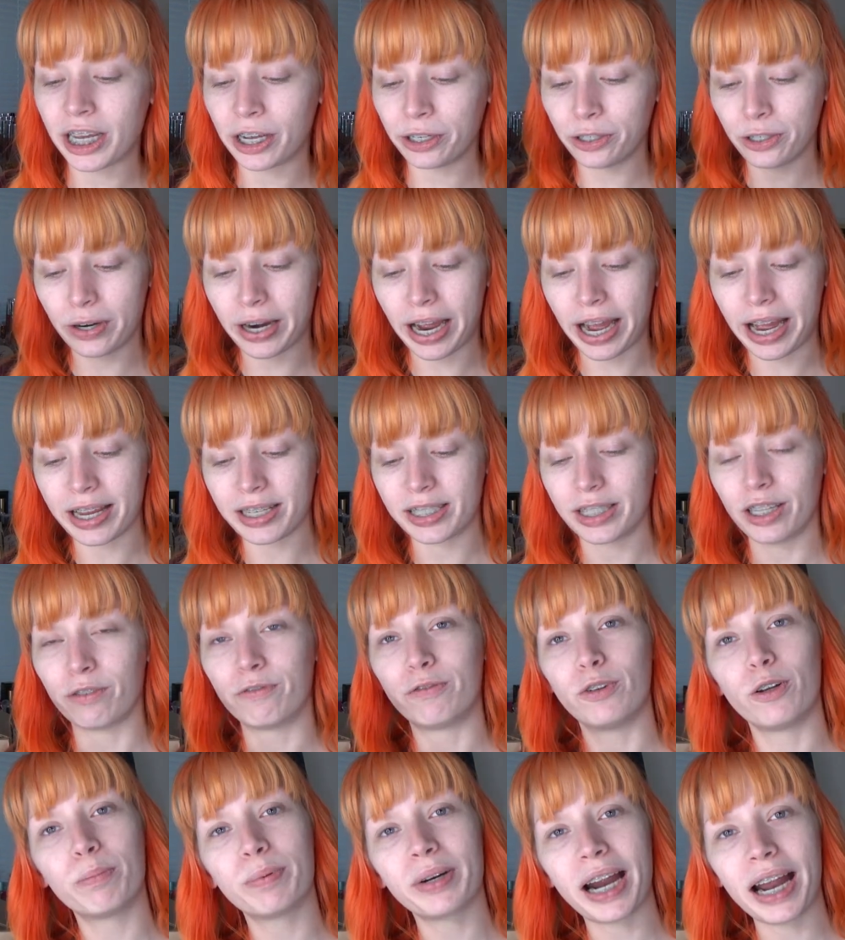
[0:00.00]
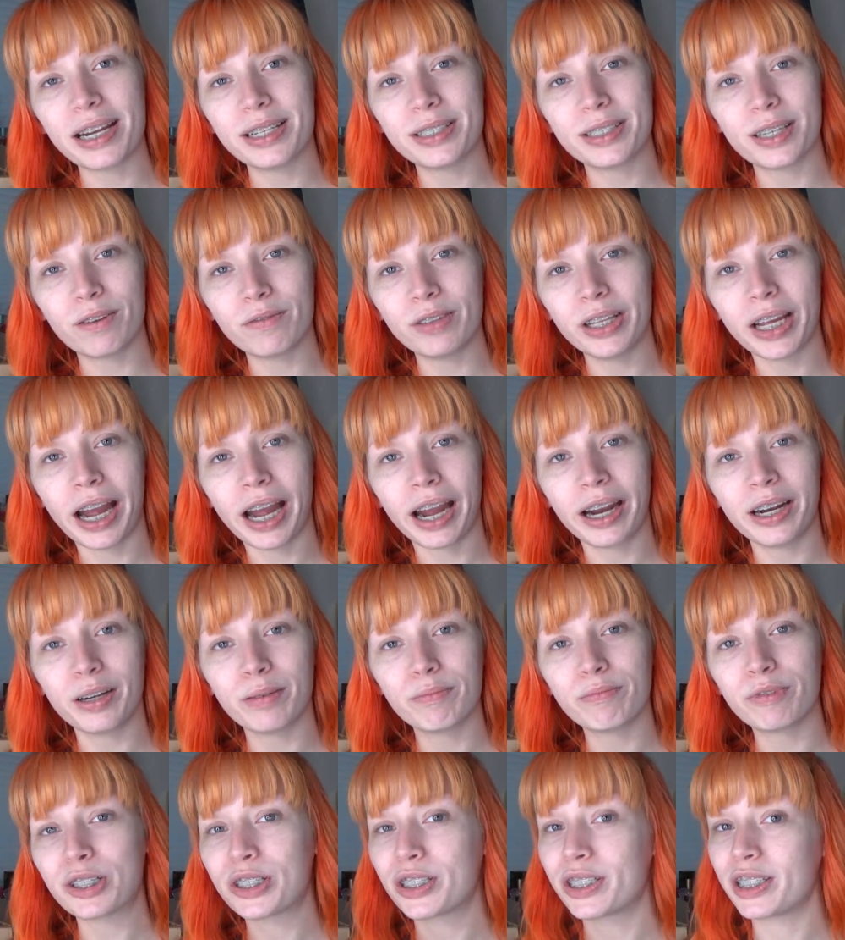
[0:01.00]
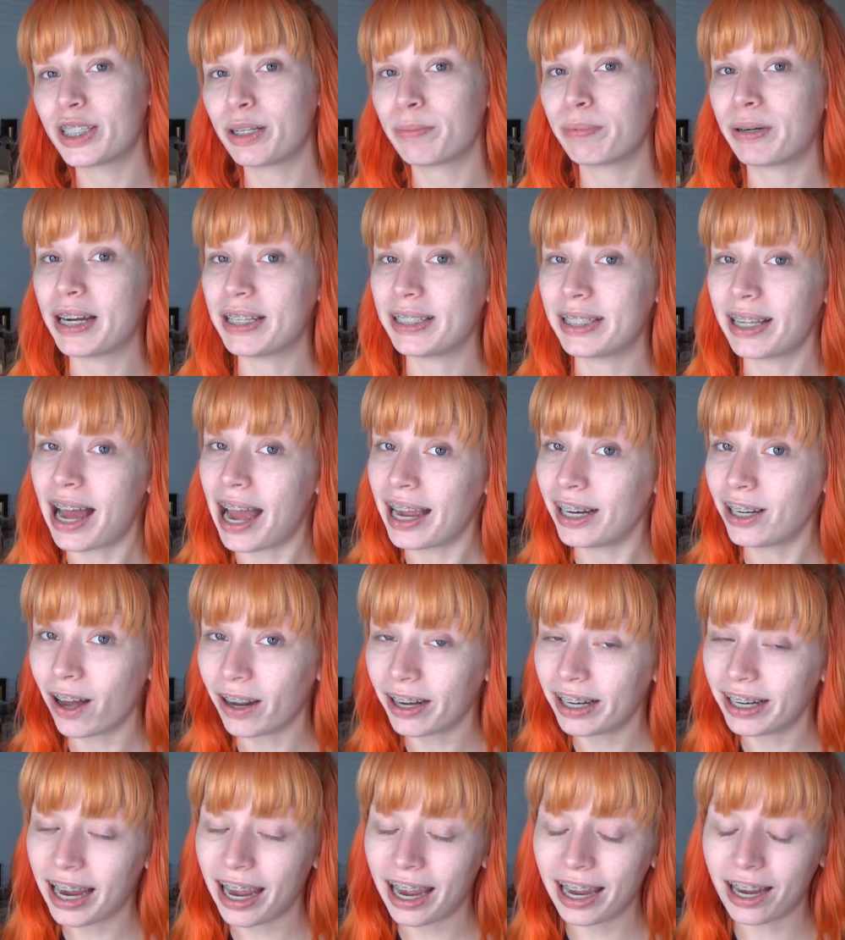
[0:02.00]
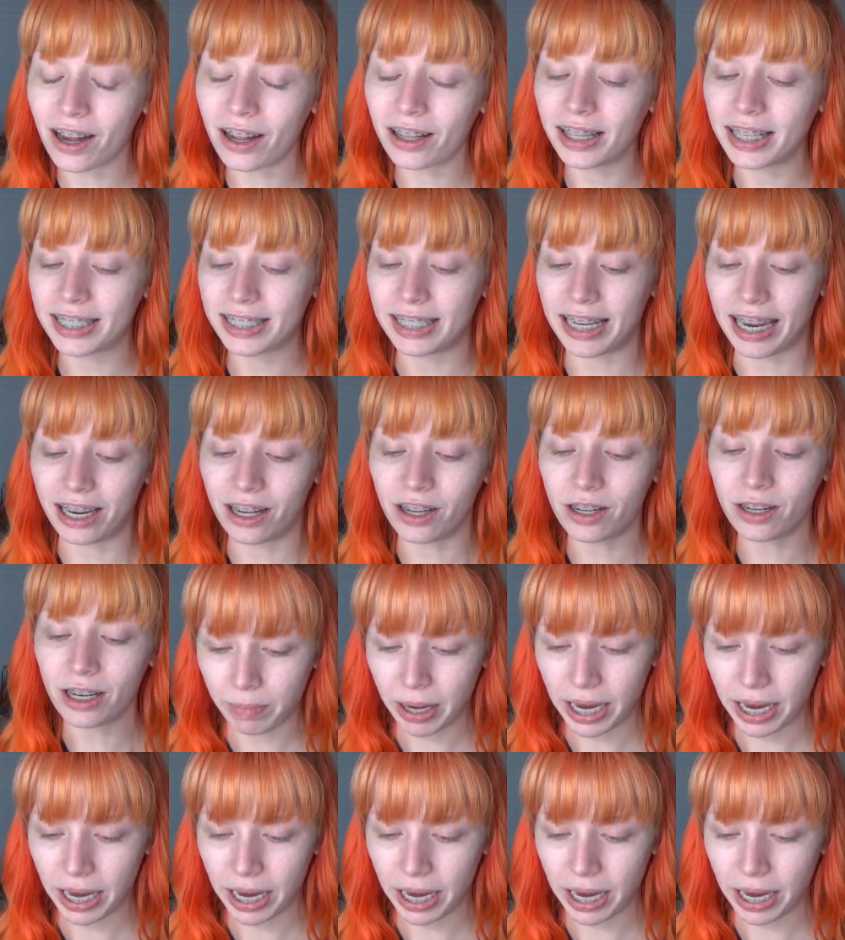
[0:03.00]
tell you guys the full price of the item versus the price that I got it at on the sale.